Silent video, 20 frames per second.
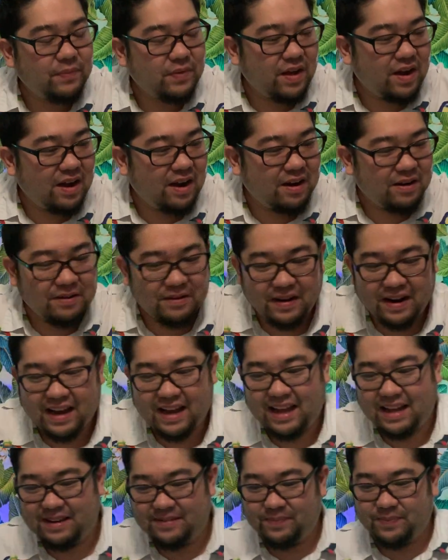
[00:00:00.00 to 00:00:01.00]
All
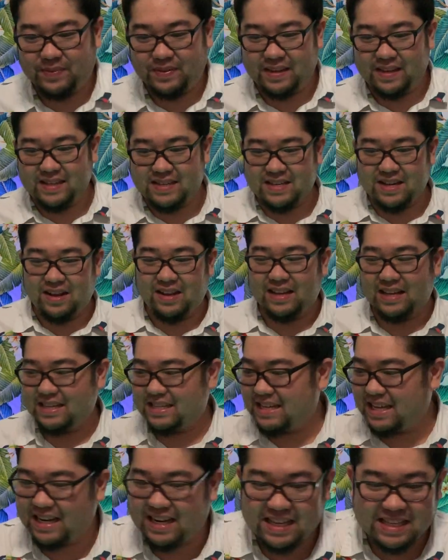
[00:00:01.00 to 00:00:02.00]
right, so
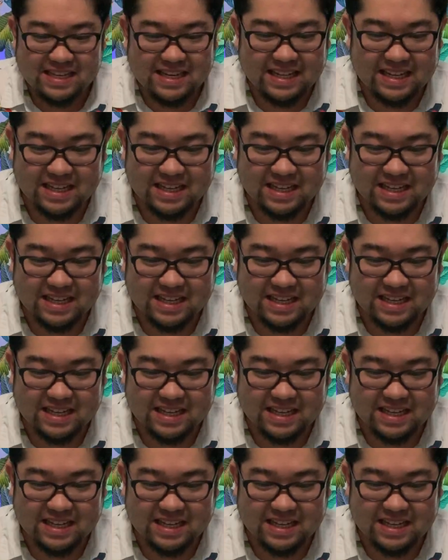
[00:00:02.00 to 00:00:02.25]
let's get into